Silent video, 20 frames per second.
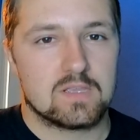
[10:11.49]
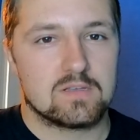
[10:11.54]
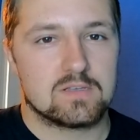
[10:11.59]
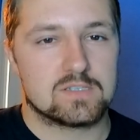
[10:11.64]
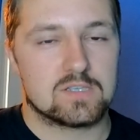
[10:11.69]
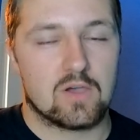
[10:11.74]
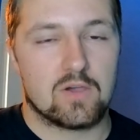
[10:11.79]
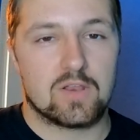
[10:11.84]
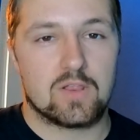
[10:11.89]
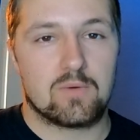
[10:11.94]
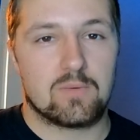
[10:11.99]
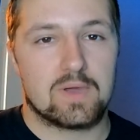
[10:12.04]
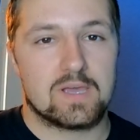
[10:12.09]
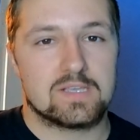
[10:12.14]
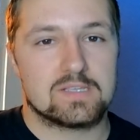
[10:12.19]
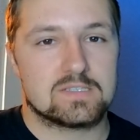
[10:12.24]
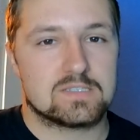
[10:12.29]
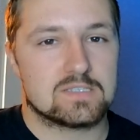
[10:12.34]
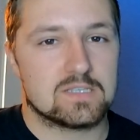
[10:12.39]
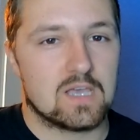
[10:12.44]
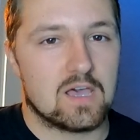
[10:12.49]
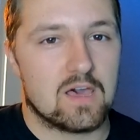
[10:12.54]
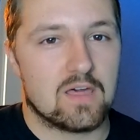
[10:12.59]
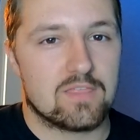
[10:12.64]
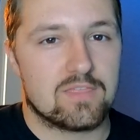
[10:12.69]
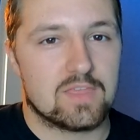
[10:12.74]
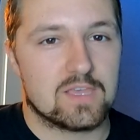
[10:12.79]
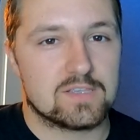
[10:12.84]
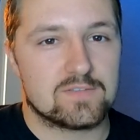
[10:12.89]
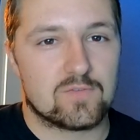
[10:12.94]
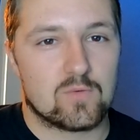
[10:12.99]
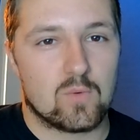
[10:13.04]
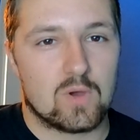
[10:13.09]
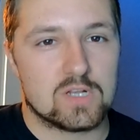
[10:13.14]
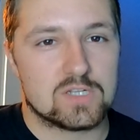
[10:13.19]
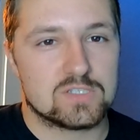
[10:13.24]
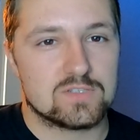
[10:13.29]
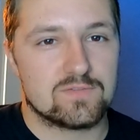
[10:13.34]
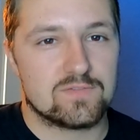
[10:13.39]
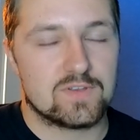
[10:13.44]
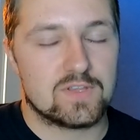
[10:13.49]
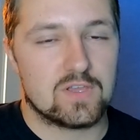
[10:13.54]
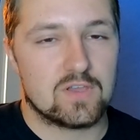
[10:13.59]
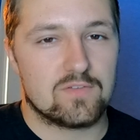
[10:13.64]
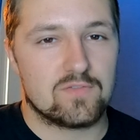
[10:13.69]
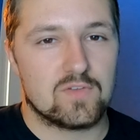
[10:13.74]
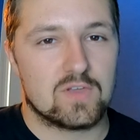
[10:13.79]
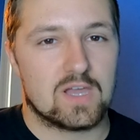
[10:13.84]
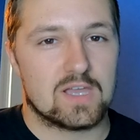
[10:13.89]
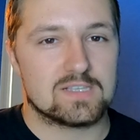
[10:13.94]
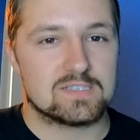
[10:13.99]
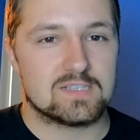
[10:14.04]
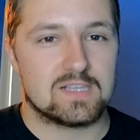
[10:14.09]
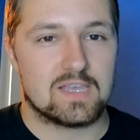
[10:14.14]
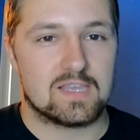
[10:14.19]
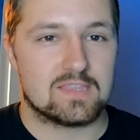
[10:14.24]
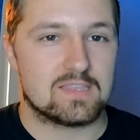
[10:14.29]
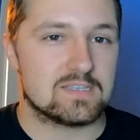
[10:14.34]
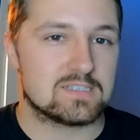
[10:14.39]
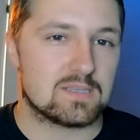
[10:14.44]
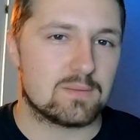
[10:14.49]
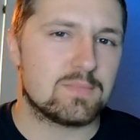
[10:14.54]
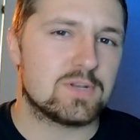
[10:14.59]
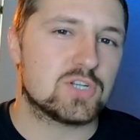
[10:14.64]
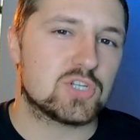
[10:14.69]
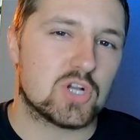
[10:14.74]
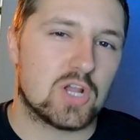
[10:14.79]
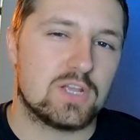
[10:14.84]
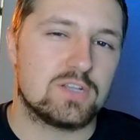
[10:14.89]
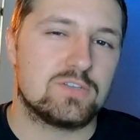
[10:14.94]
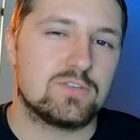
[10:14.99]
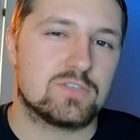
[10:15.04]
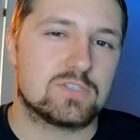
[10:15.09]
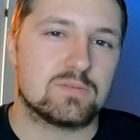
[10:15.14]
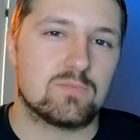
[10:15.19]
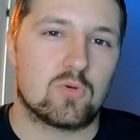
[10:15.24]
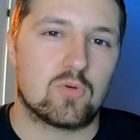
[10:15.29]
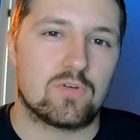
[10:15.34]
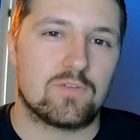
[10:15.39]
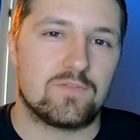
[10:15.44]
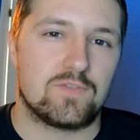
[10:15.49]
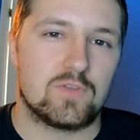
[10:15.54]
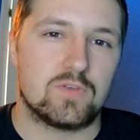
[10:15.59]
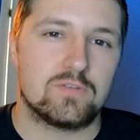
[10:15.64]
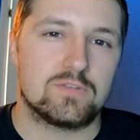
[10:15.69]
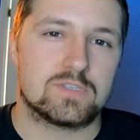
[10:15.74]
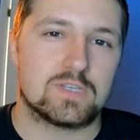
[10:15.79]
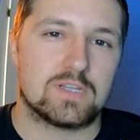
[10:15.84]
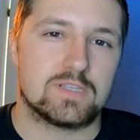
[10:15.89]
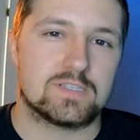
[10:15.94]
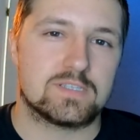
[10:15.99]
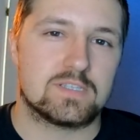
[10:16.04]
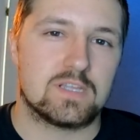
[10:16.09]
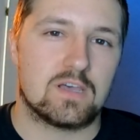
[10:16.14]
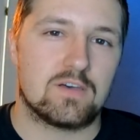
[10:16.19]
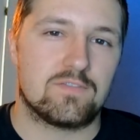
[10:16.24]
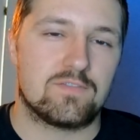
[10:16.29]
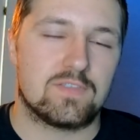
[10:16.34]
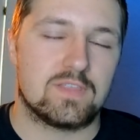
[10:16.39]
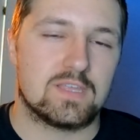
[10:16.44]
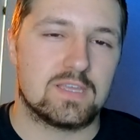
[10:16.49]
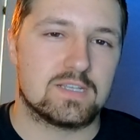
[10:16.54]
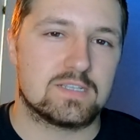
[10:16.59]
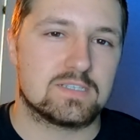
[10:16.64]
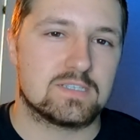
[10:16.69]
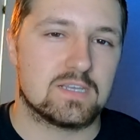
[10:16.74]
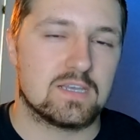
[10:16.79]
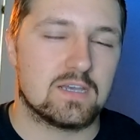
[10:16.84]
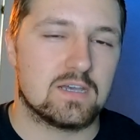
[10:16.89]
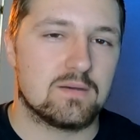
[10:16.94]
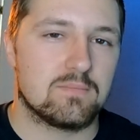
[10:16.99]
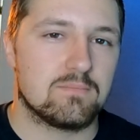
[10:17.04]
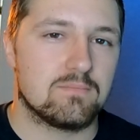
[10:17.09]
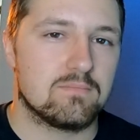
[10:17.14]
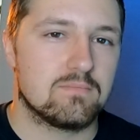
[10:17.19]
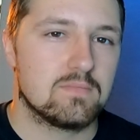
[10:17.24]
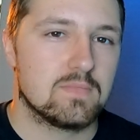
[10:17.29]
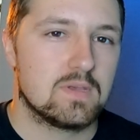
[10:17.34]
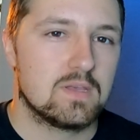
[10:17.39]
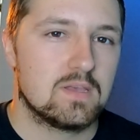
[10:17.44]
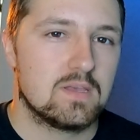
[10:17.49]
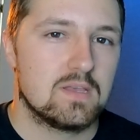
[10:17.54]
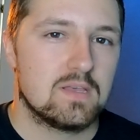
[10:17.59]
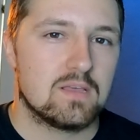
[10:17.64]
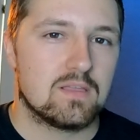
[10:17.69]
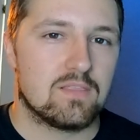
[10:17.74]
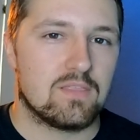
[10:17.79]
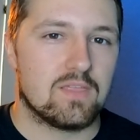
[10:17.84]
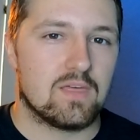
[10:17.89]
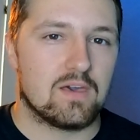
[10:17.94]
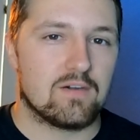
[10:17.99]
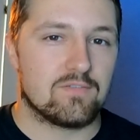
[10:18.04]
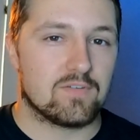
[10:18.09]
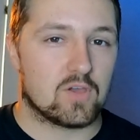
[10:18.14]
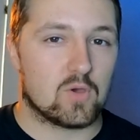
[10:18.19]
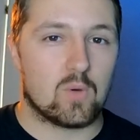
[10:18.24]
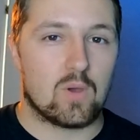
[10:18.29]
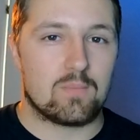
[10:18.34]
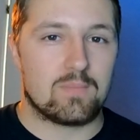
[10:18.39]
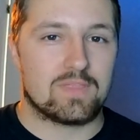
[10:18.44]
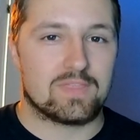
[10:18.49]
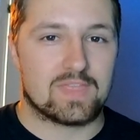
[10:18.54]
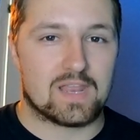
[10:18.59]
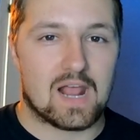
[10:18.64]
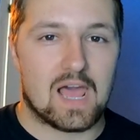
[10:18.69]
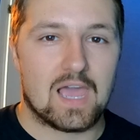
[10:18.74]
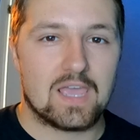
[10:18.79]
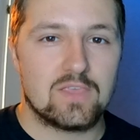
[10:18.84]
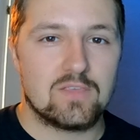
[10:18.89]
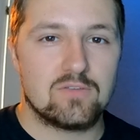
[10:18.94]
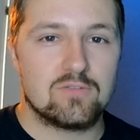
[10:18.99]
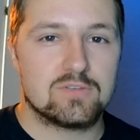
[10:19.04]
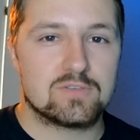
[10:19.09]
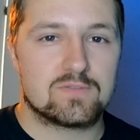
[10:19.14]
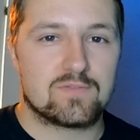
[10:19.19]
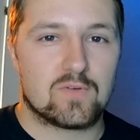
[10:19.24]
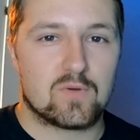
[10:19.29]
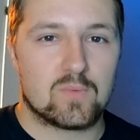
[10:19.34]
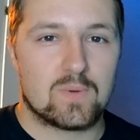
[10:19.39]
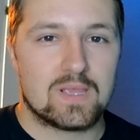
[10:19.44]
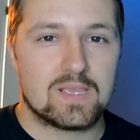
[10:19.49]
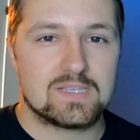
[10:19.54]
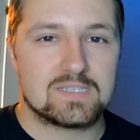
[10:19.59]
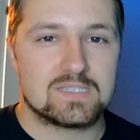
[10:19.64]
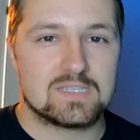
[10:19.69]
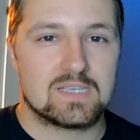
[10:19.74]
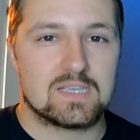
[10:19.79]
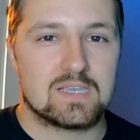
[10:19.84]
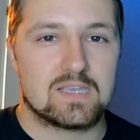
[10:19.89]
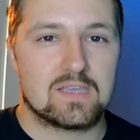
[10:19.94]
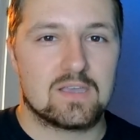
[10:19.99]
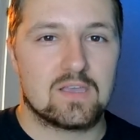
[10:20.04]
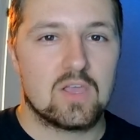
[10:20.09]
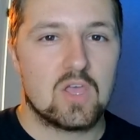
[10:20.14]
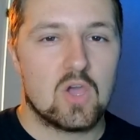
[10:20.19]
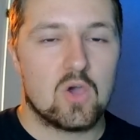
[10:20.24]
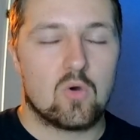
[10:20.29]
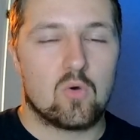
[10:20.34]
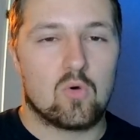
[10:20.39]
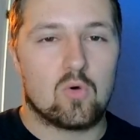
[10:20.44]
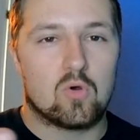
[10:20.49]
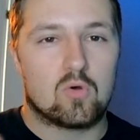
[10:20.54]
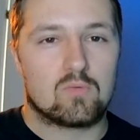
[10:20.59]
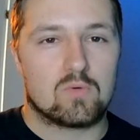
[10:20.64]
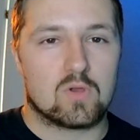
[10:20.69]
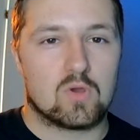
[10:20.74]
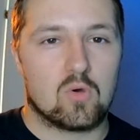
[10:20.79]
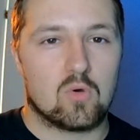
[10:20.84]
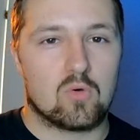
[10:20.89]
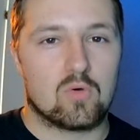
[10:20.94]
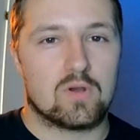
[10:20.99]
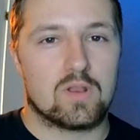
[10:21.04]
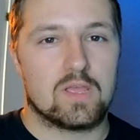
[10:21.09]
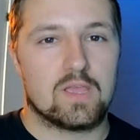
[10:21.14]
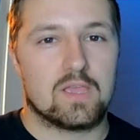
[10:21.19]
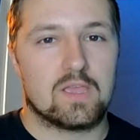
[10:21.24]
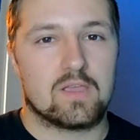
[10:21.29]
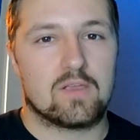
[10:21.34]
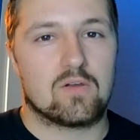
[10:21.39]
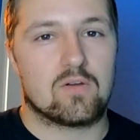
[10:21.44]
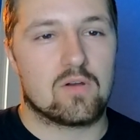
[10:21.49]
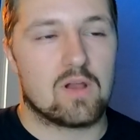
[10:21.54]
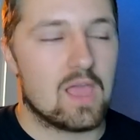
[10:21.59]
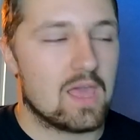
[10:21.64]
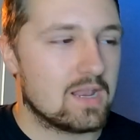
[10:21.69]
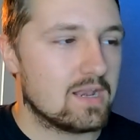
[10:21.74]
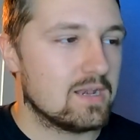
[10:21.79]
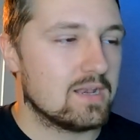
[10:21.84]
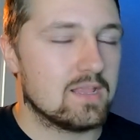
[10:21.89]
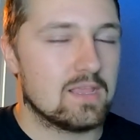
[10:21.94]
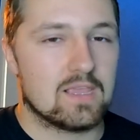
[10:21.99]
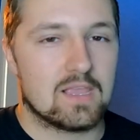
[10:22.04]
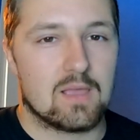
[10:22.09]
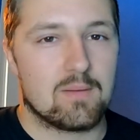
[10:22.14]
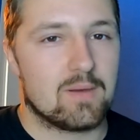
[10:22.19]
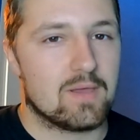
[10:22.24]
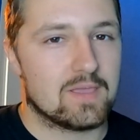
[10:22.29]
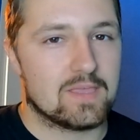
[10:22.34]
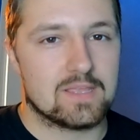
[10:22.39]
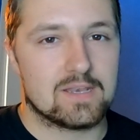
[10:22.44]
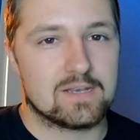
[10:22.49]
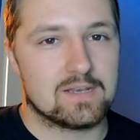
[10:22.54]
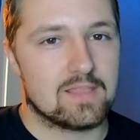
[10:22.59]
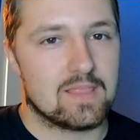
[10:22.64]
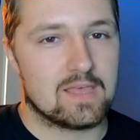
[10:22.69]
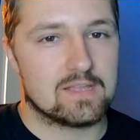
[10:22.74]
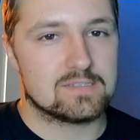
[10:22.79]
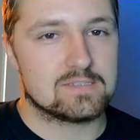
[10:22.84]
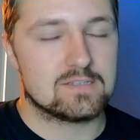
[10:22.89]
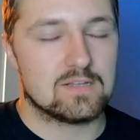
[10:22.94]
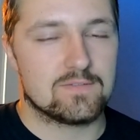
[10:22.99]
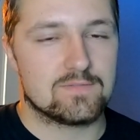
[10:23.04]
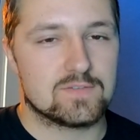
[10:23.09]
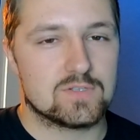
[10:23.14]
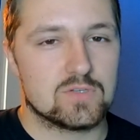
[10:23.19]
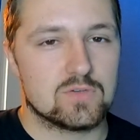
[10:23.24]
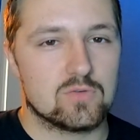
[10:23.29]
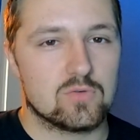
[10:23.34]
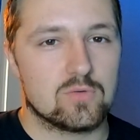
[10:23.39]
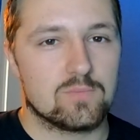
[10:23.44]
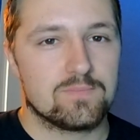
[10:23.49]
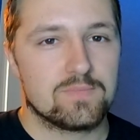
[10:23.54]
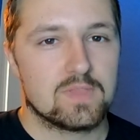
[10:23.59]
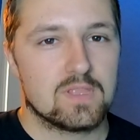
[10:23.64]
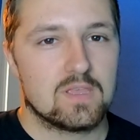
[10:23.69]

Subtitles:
So anyways, thanks for watching the video. If you guys like this, I'm going to try and do some more reviews on stuff that of equipment that I use for racing or recording or editing. I might get into that stuff too.